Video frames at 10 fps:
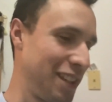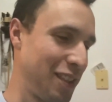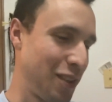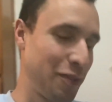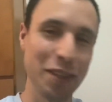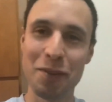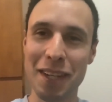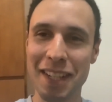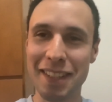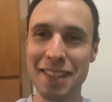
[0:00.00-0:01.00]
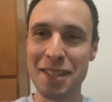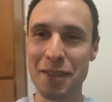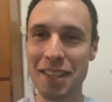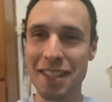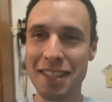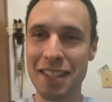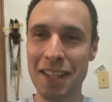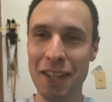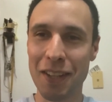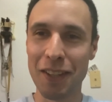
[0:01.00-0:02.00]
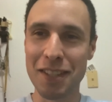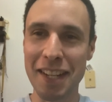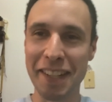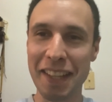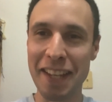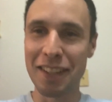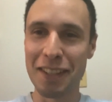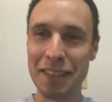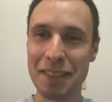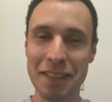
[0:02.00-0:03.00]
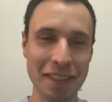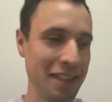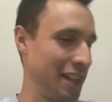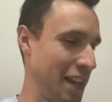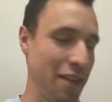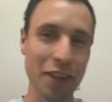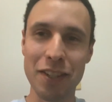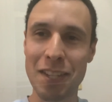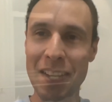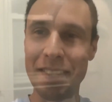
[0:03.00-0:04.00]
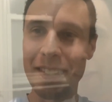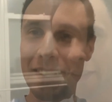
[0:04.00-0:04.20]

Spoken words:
Hopefully we can see what this looks like later and have a good taste.